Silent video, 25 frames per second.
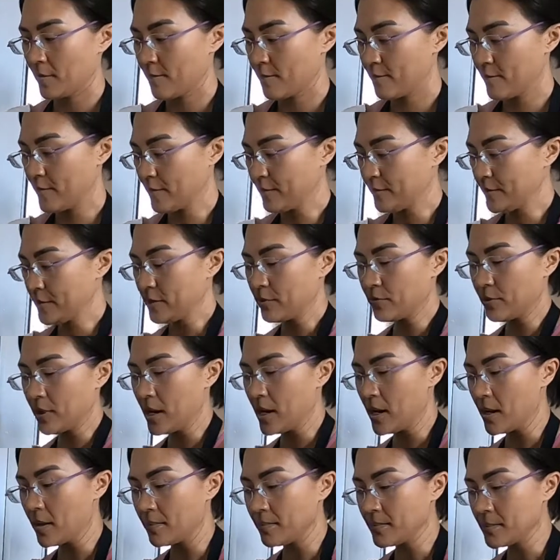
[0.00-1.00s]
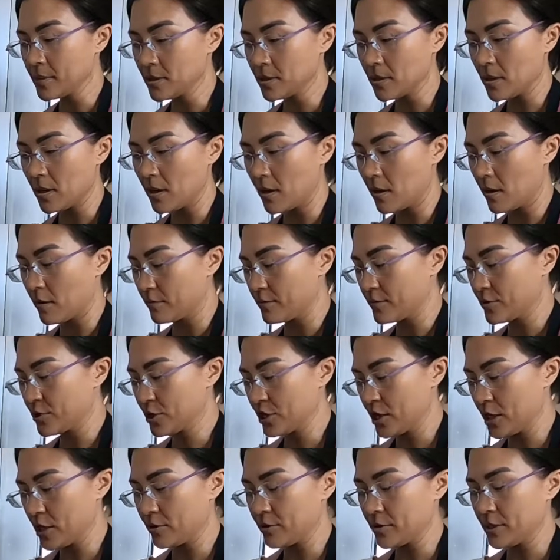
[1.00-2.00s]
50 grams of
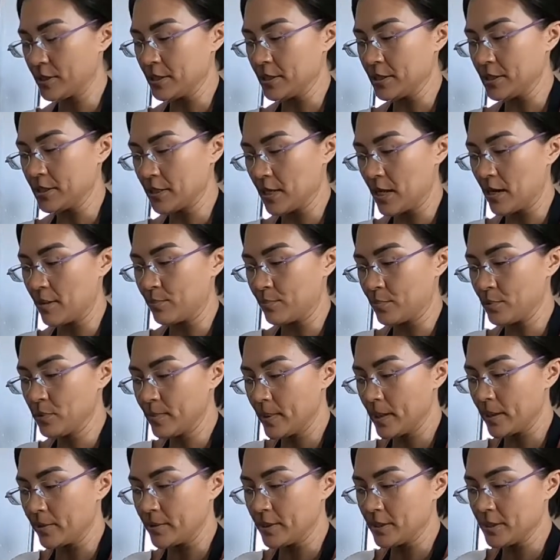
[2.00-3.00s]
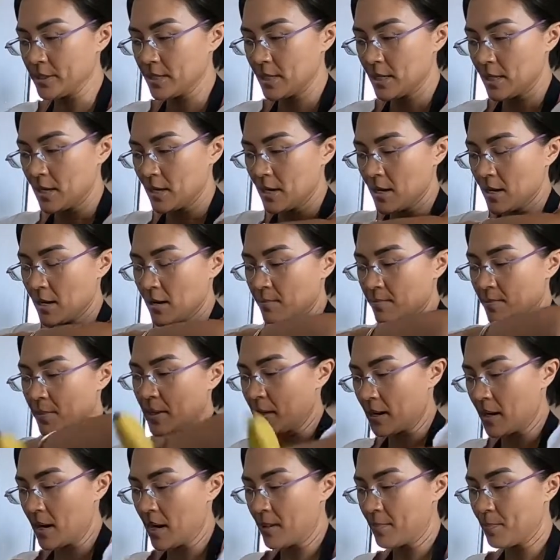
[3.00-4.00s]
cherries and blueberries, but
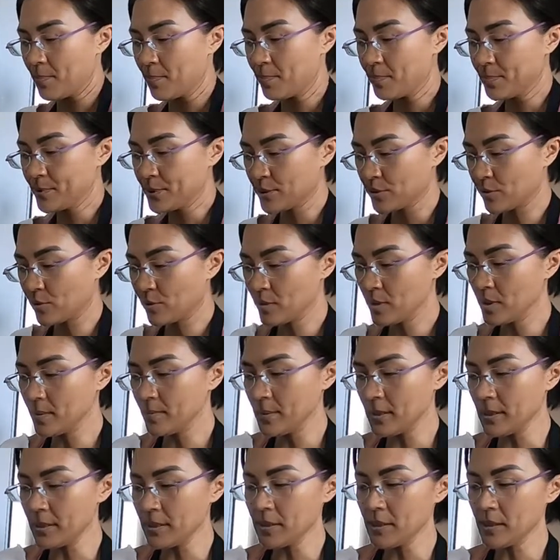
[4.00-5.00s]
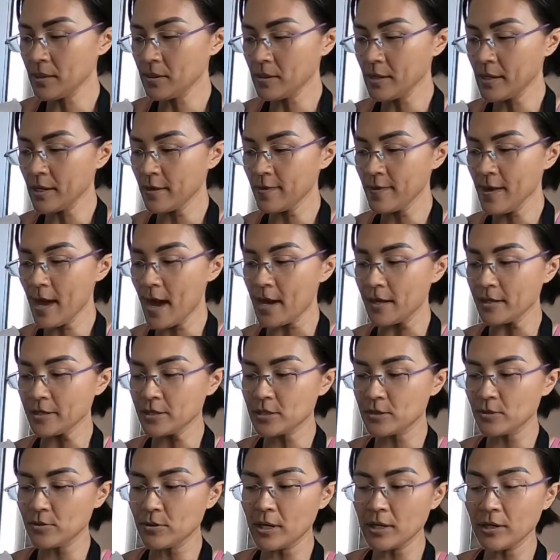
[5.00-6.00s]
I store them in here like that
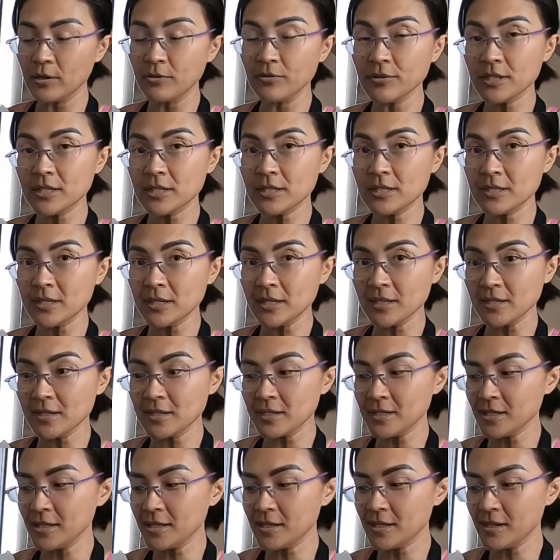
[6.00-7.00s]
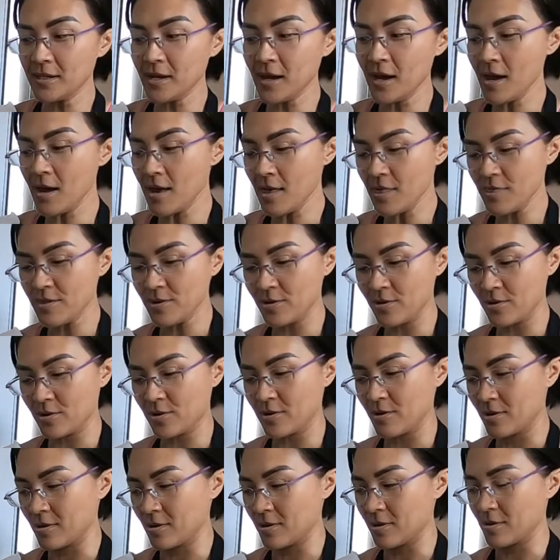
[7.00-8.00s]
so they don't stick
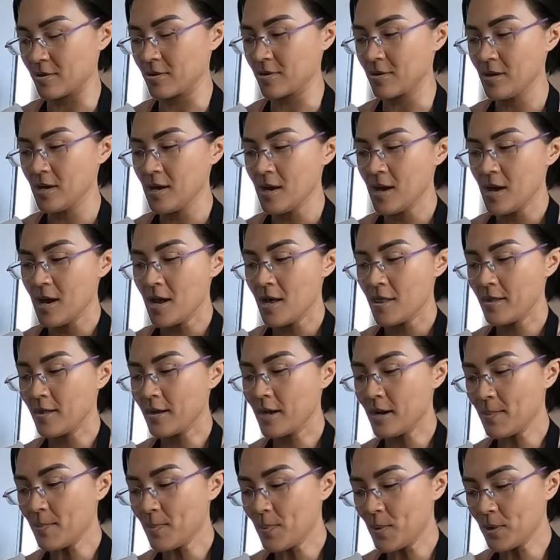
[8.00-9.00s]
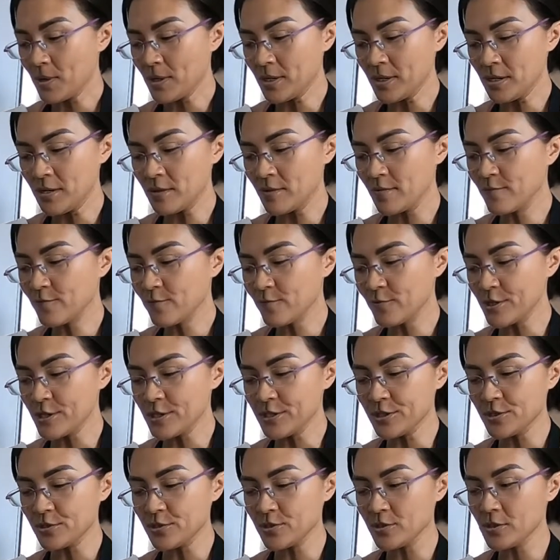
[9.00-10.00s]
together. And then I put it in the
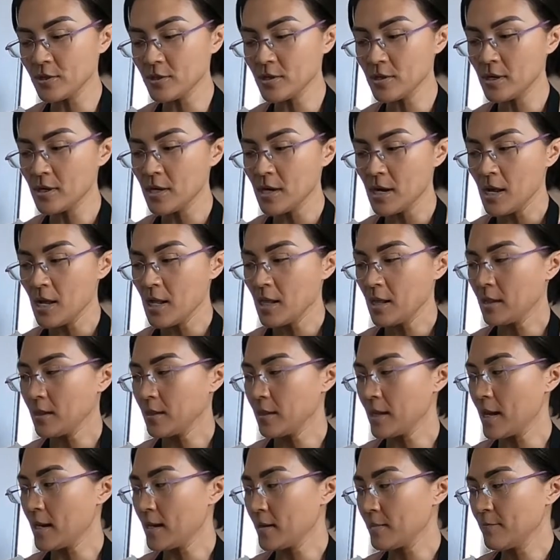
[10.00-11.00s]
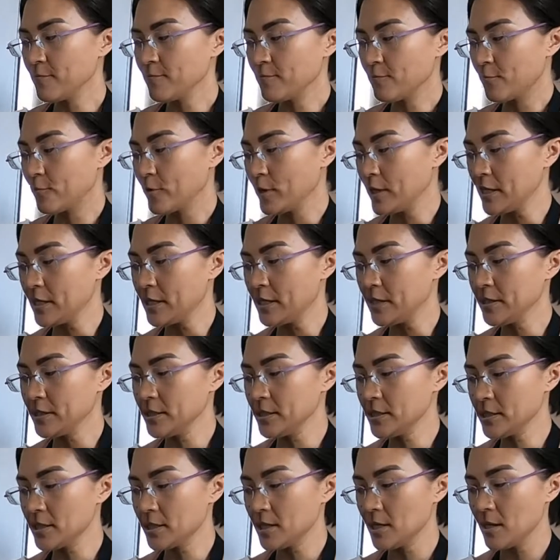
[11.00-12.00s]
freezer, let them
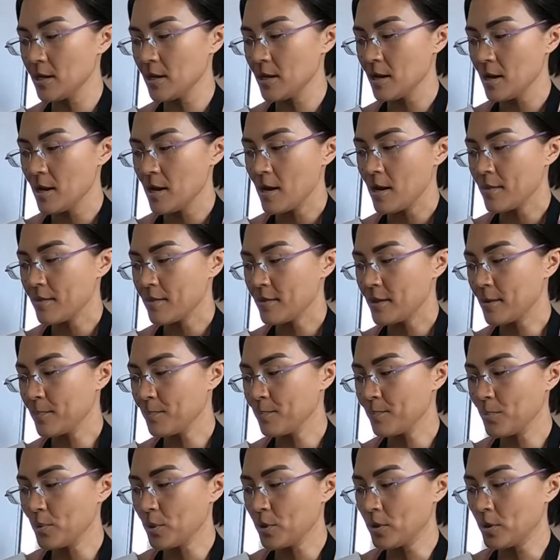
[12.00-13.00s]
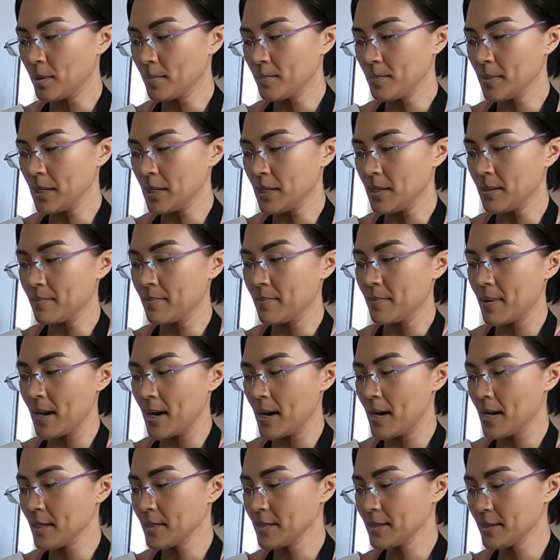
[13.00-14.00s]
freeze, then put them in
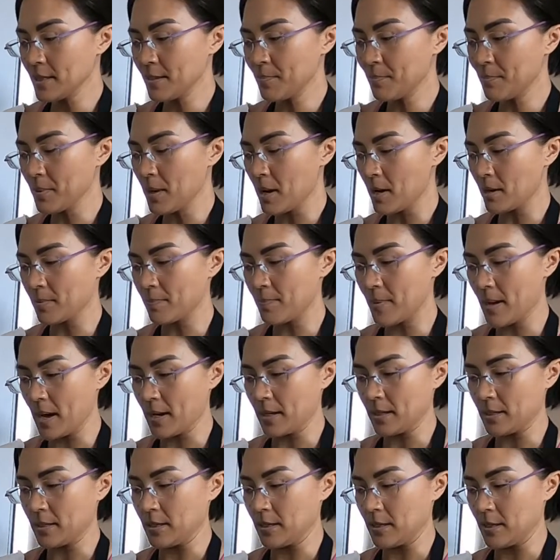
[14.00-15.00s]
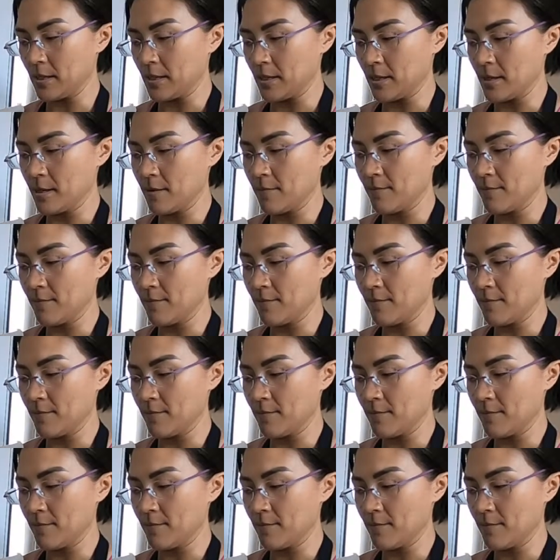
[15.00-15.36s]
my Ziploc baggie.